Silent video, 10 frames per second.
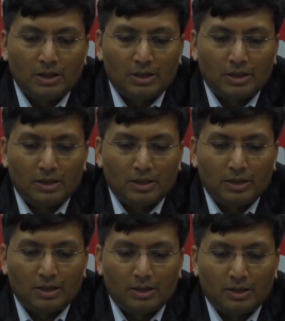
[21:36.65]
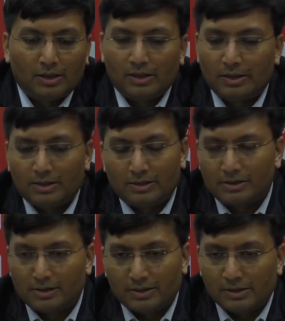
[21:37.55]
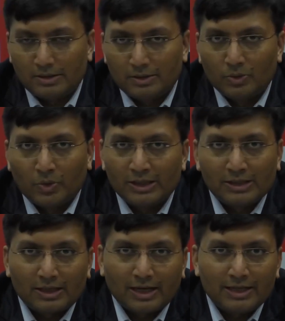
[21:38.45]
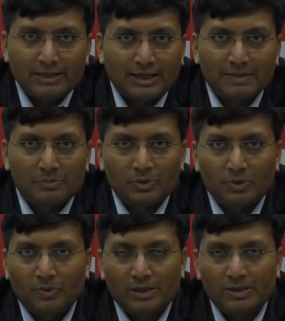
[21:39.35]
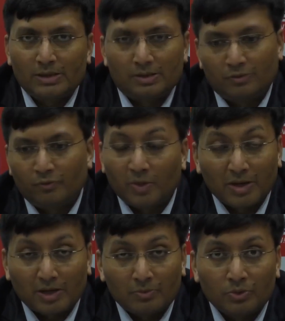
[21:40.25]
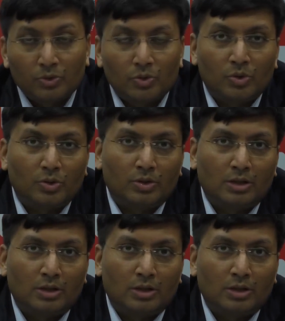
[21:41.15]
Uh, Knowing the right time to invest, we may come to know